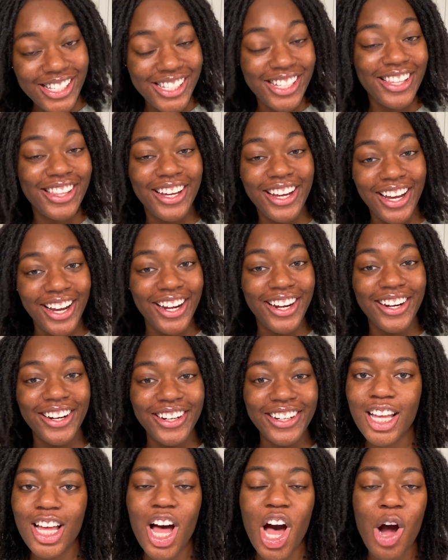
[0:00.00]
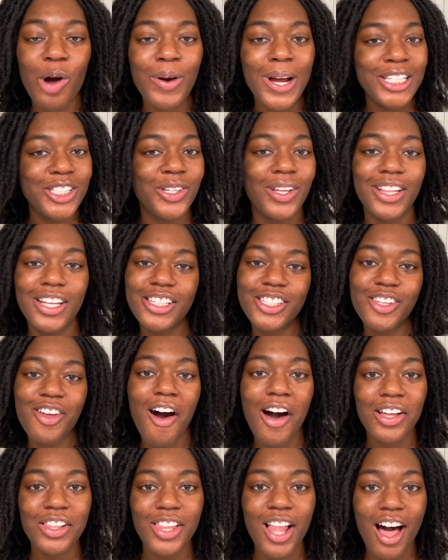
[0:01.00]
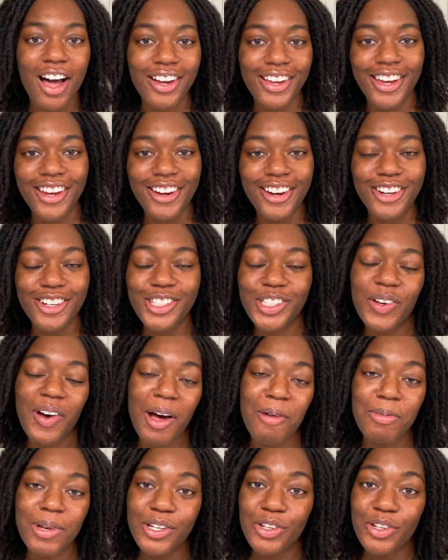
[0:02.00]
to the hair. All right, so let's talk lock care. So I've been